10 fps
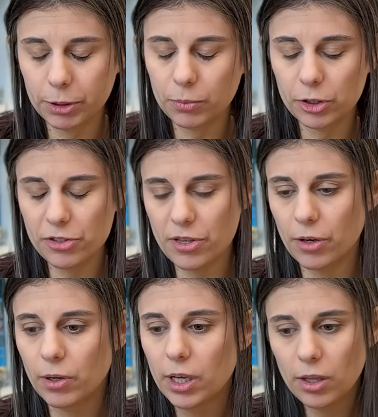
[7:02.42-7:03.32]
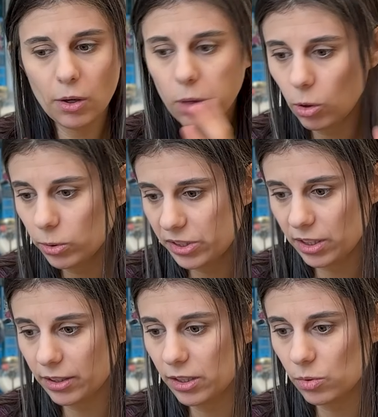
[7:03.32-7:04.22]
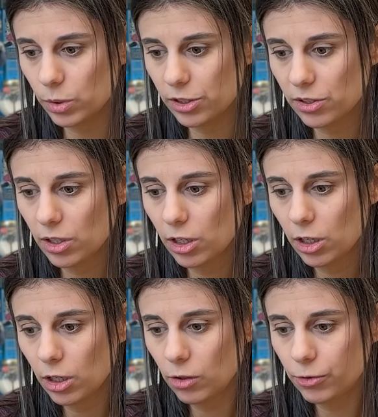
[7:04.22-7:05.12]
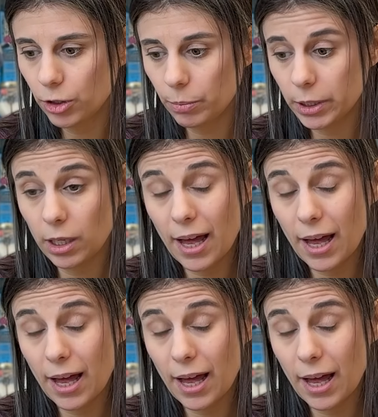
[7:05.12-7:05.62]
Wars though. The whole series was phenomenal.